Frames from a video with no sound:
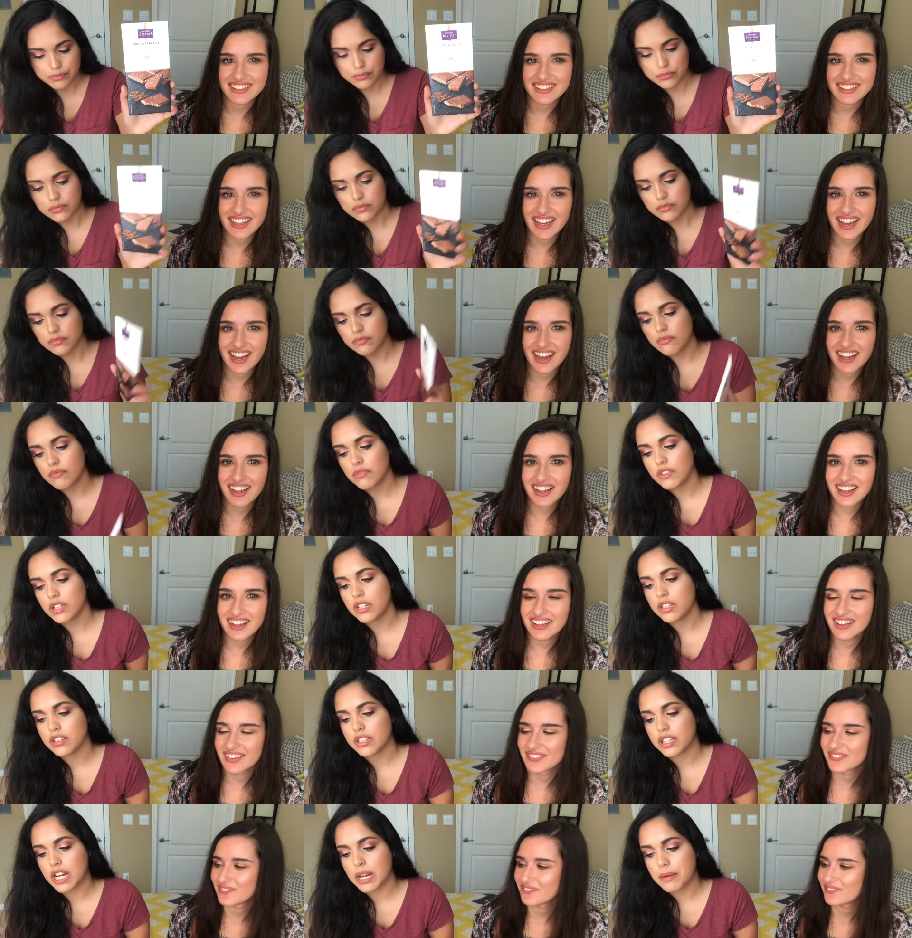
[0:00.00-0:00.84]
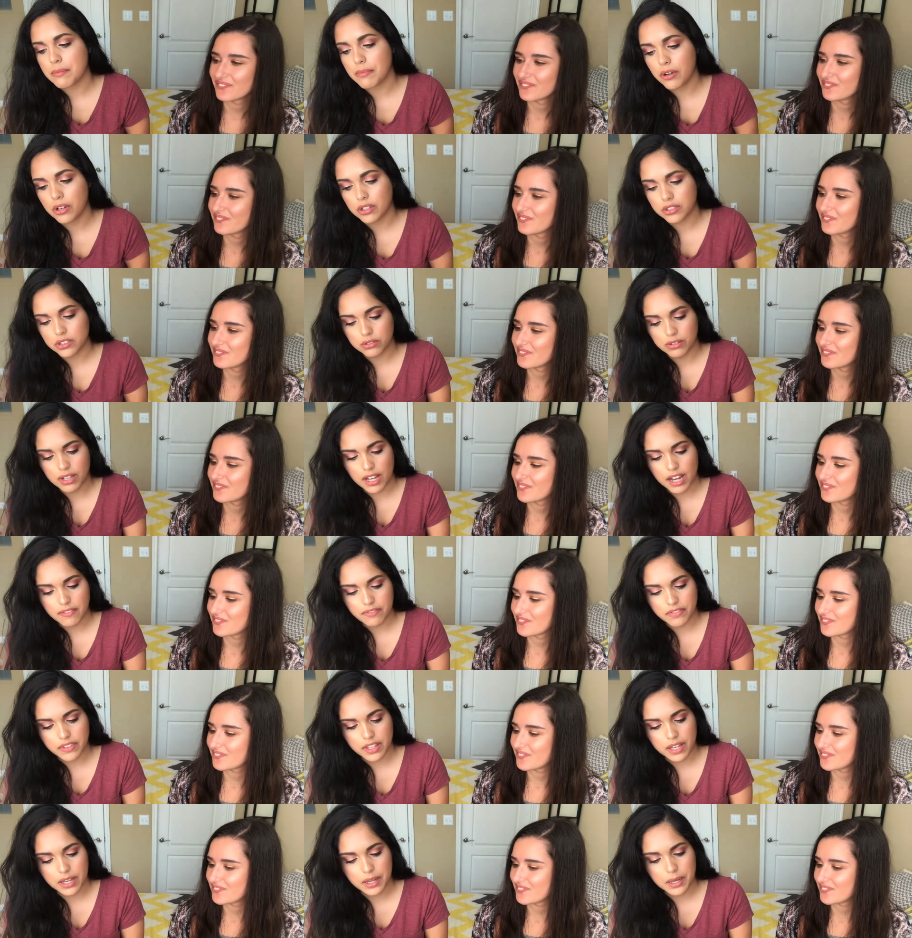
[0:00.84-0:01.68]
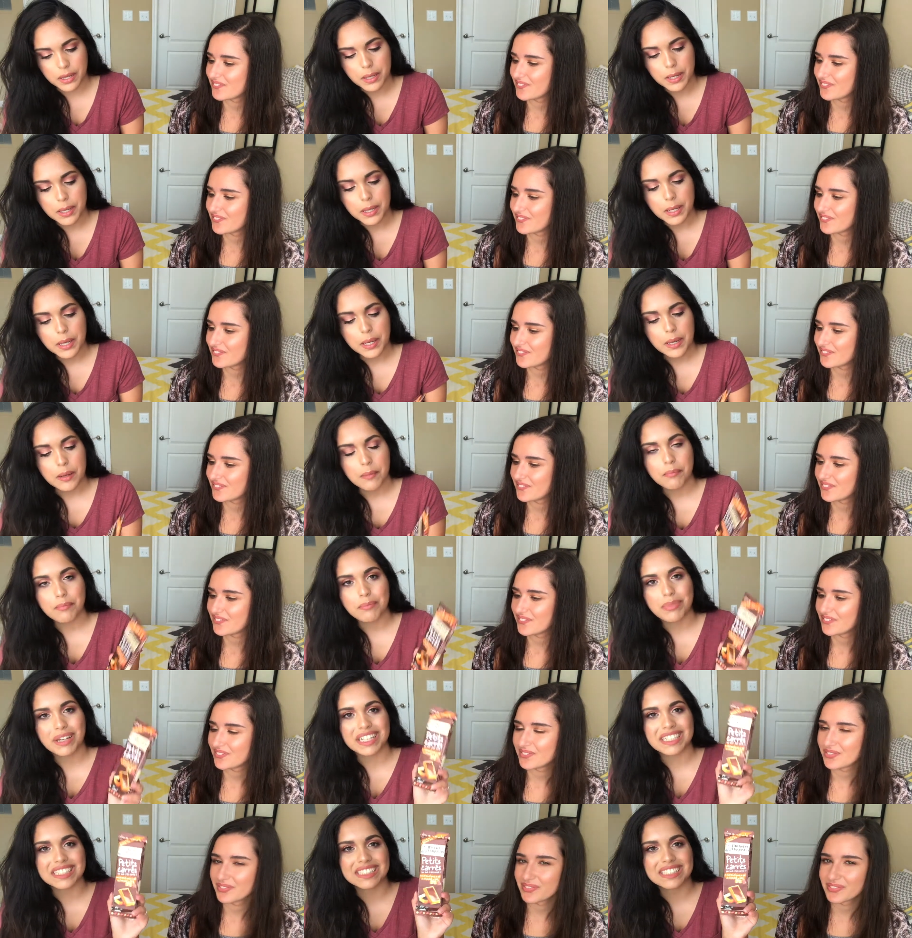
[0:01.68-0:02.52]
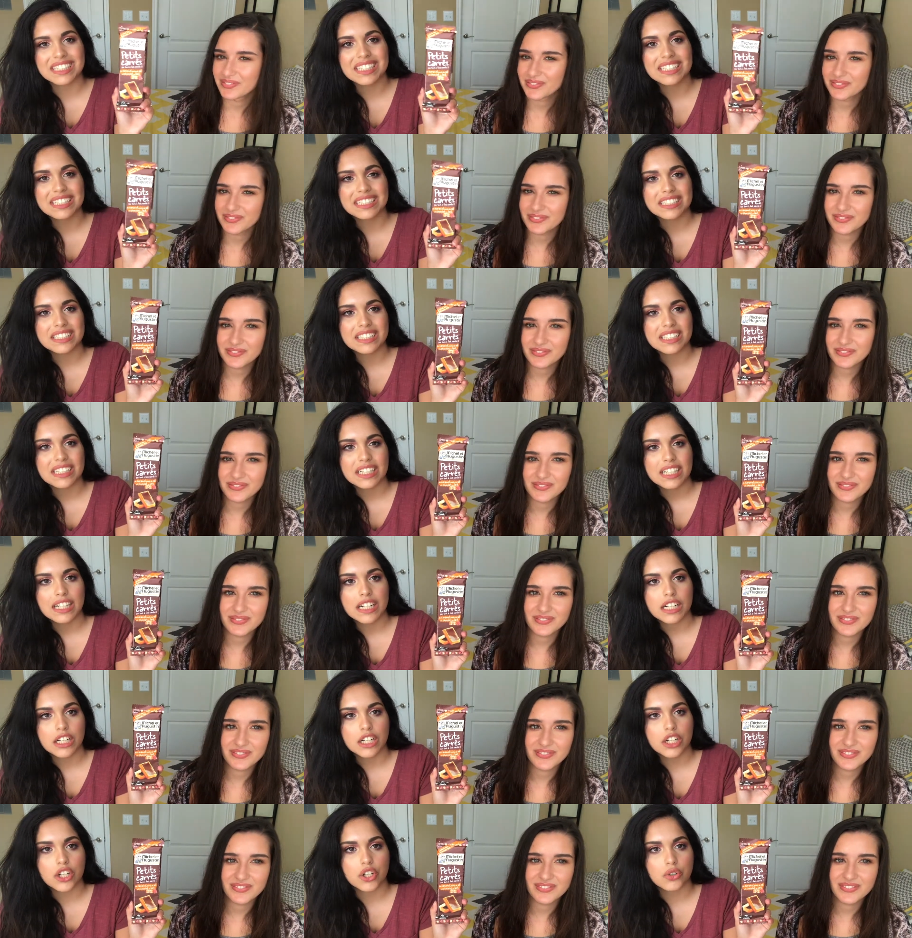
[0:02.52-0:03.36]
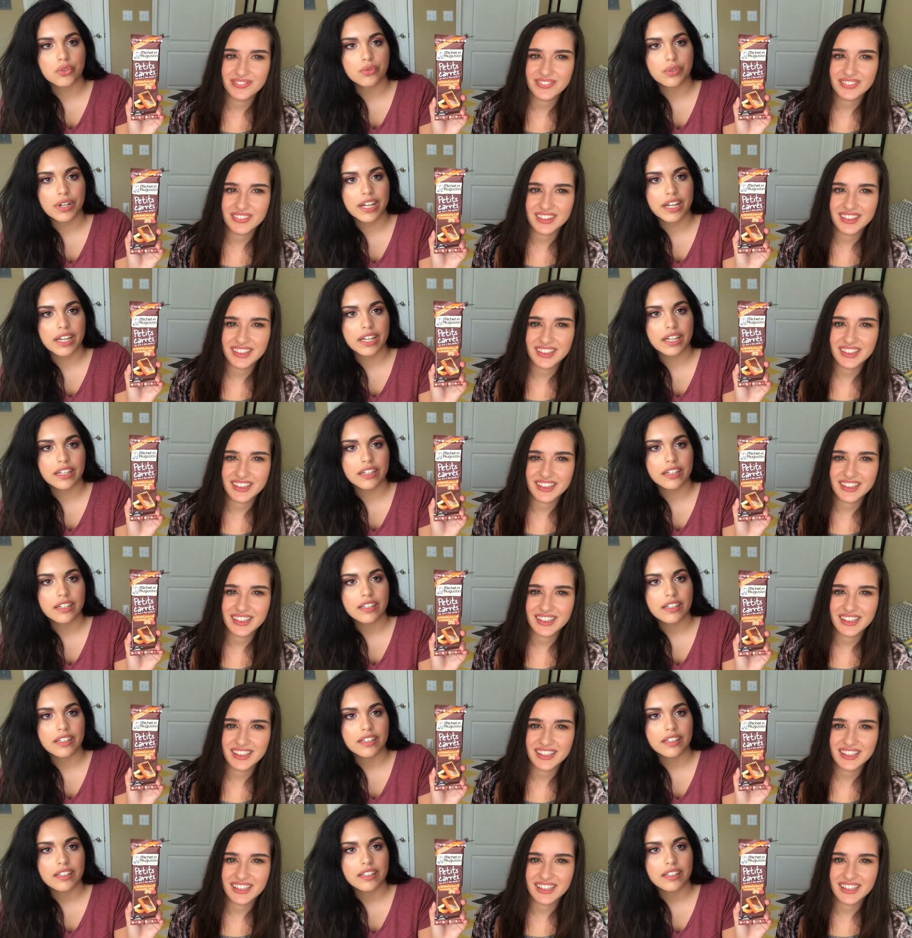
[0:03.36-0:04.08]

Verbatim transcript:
Speaker 1: Yeah. And then I also have the petite carré.